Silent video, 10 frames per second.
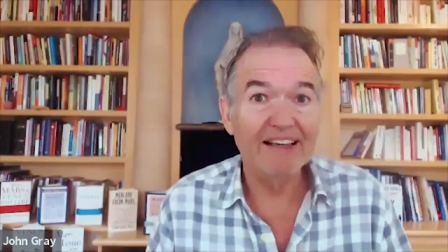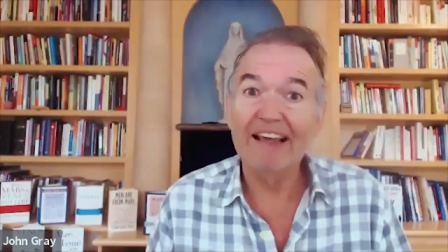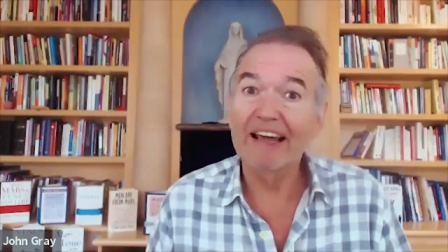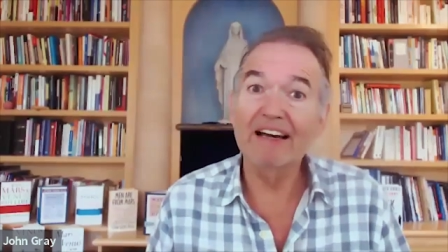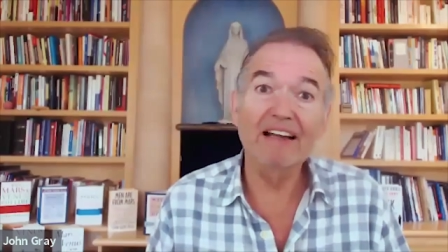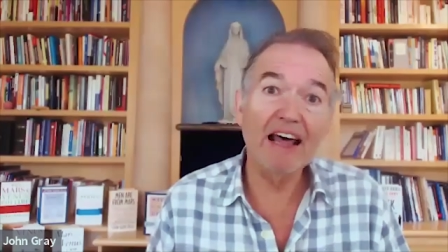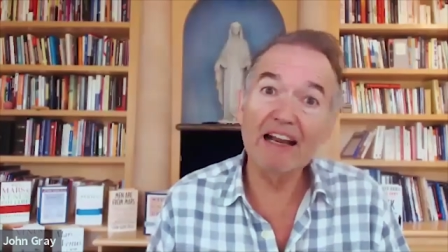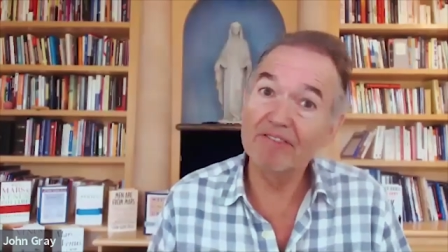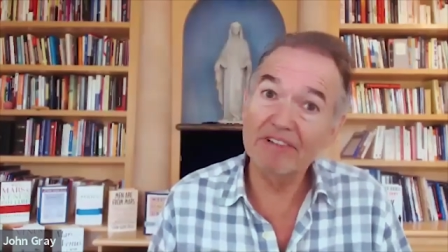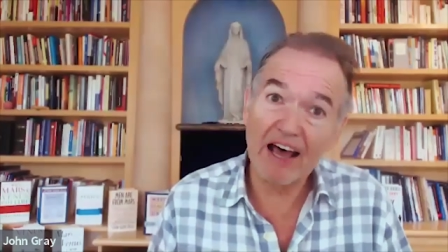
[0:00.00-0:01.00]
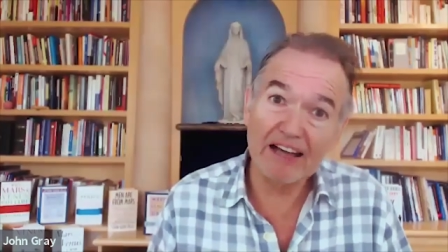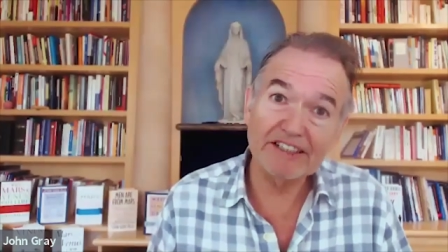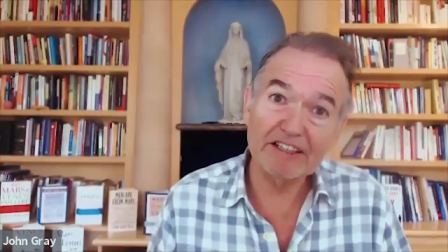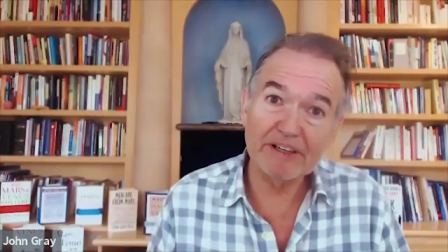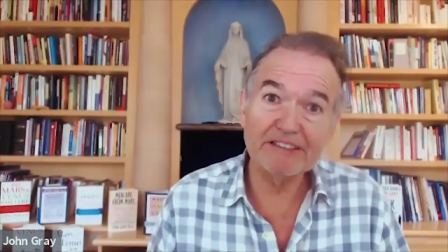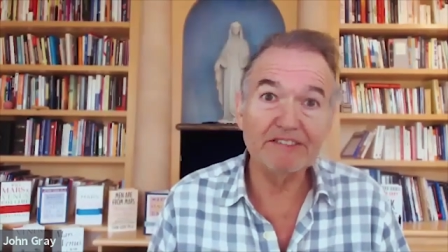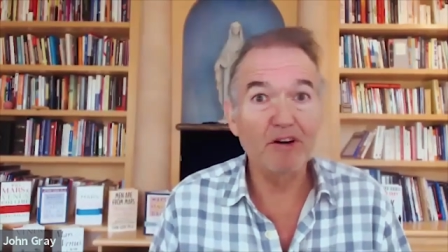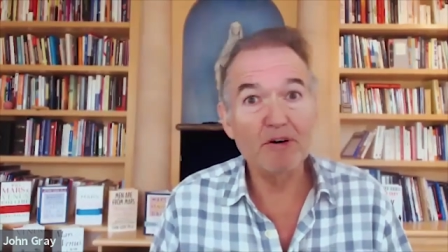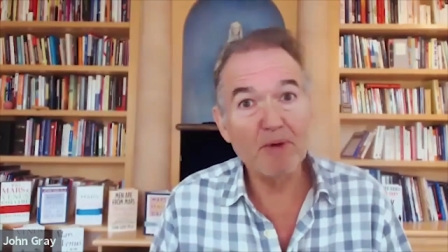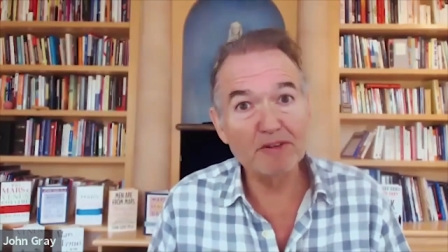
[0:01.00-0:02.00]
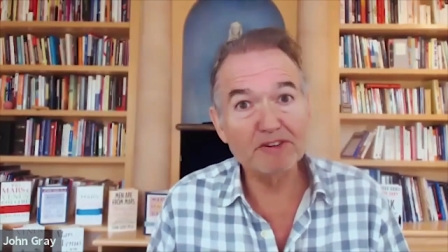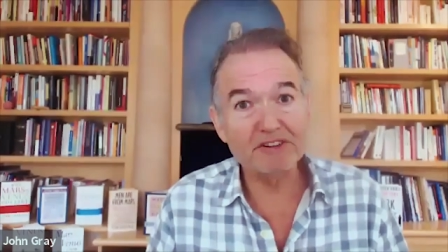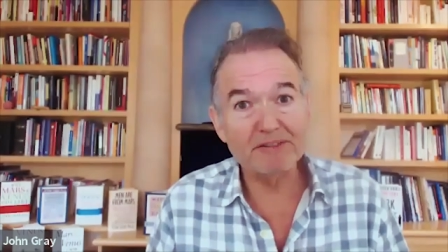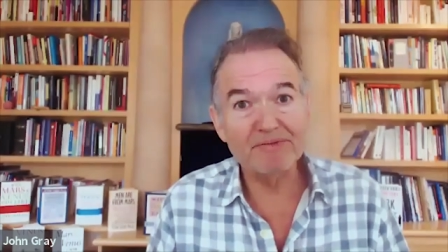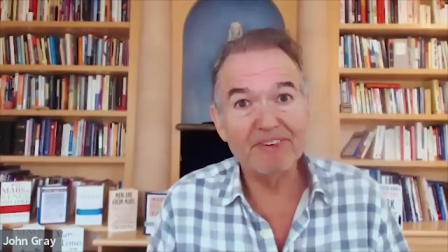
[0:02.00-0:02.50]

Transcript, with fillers: and a lot of logic means no emotion.